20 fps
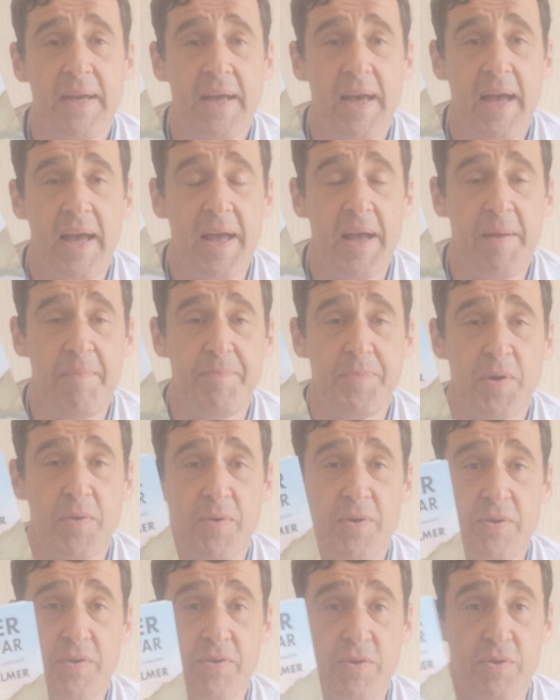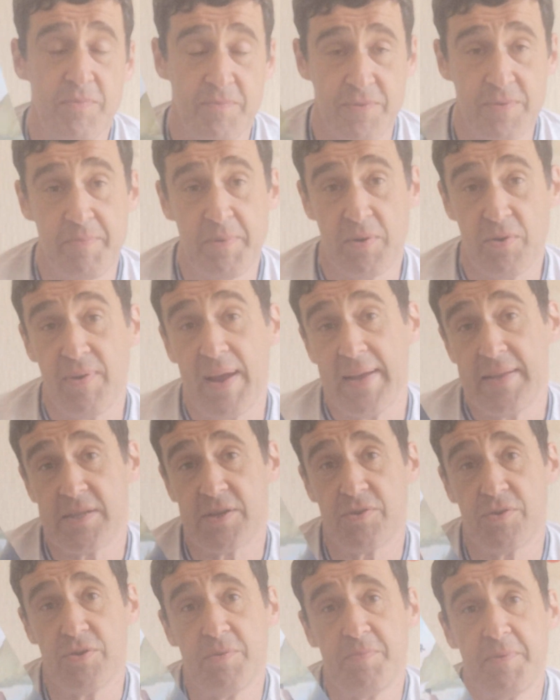who are a group from a greater
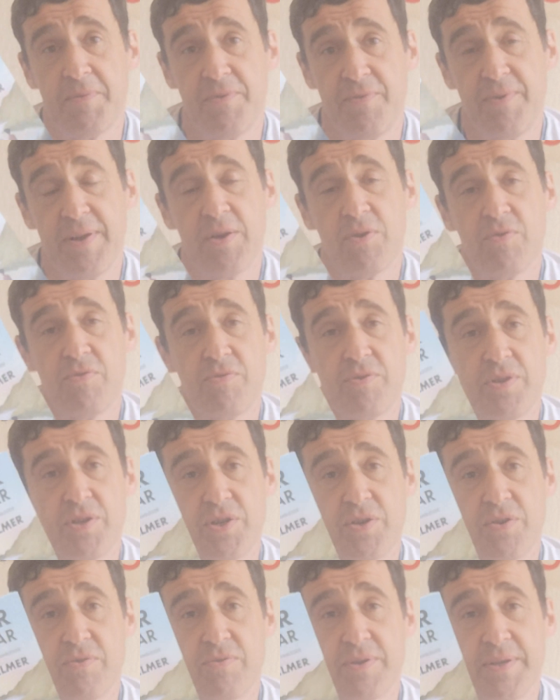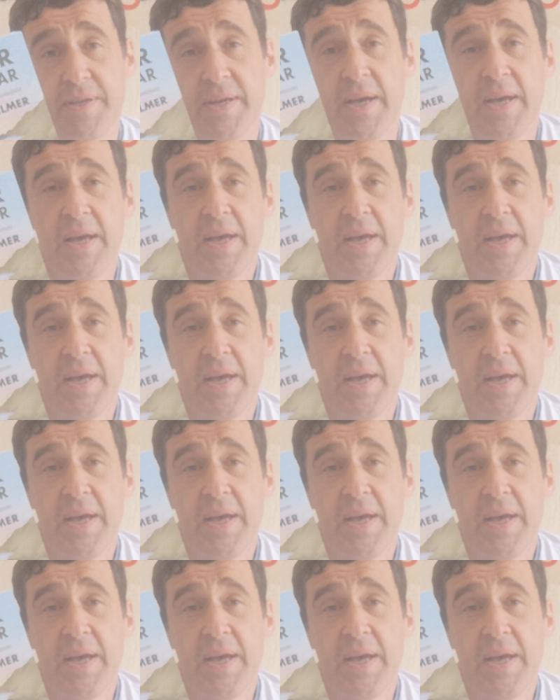group of 300 children